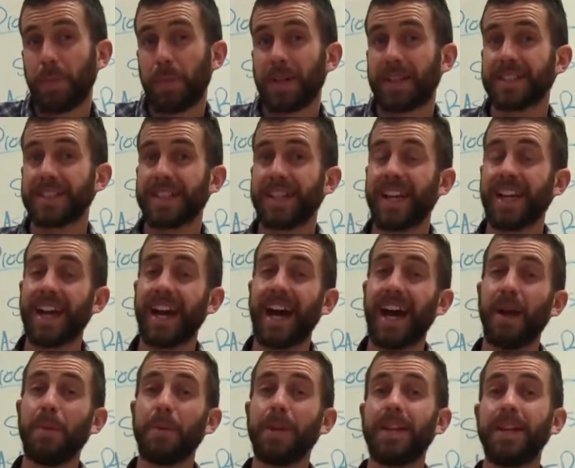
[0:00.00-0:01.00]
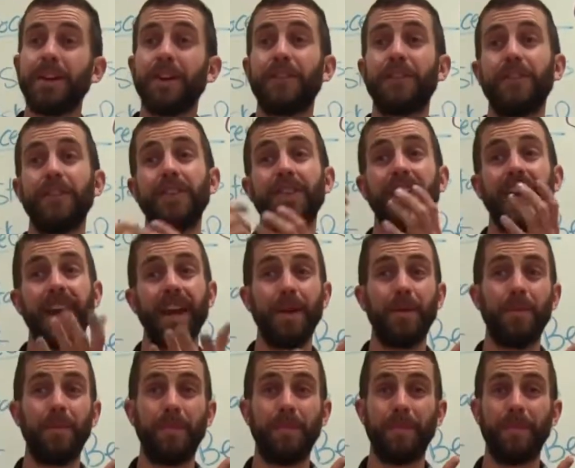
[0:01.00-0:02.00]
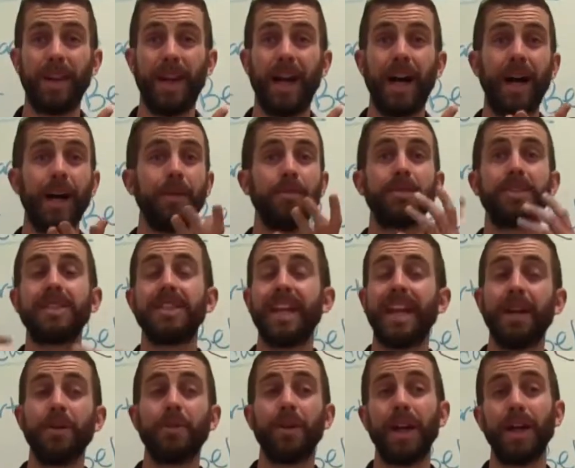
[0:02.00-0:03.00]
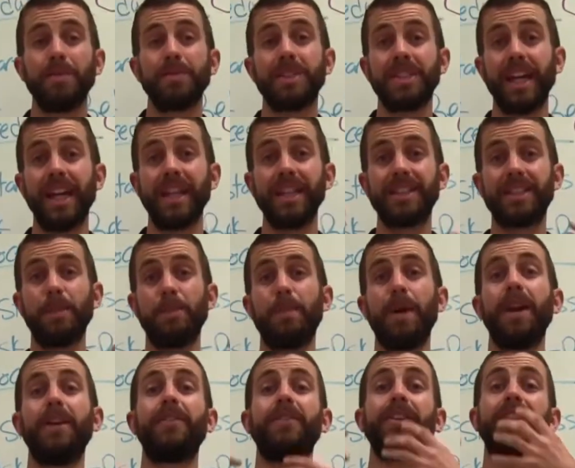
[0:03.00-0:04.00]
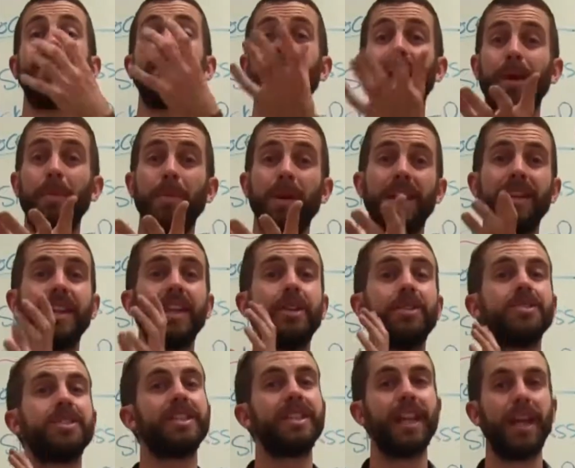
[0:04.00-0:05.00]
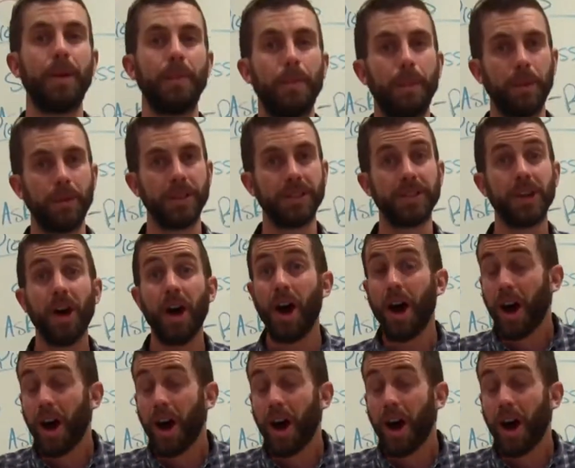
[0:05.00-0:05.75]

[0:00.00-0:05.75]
Because again, I'm here for them. I'm saying what I'm saying to benefit them, and they don't see that importance.